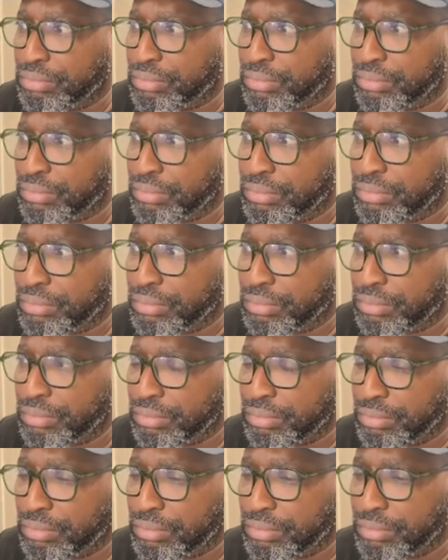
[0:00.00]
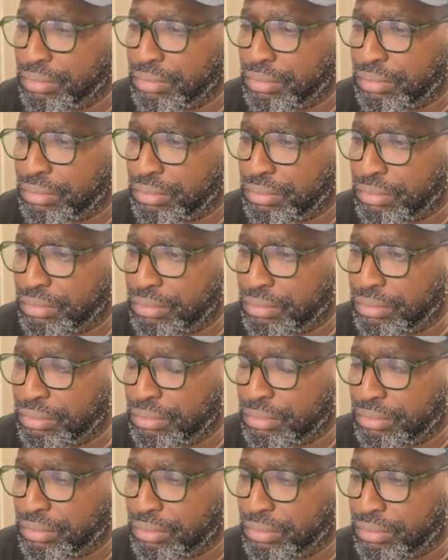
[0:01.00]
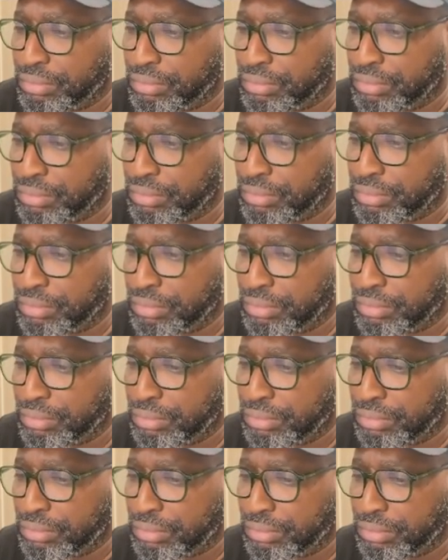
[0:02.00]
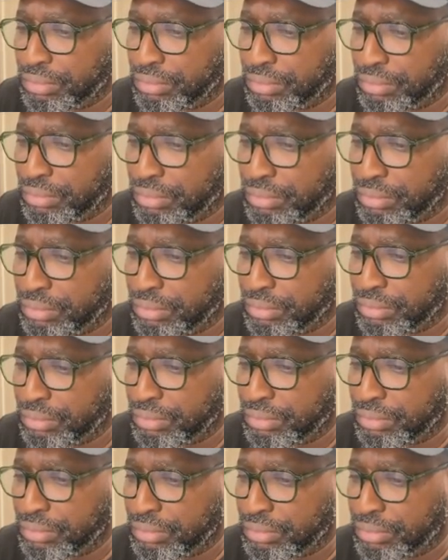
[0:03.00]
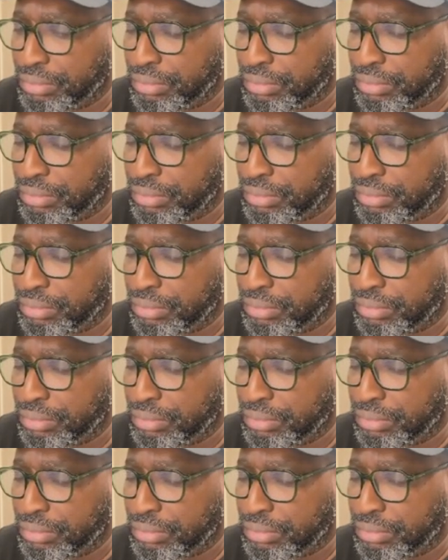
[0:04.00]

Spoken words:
[no speech]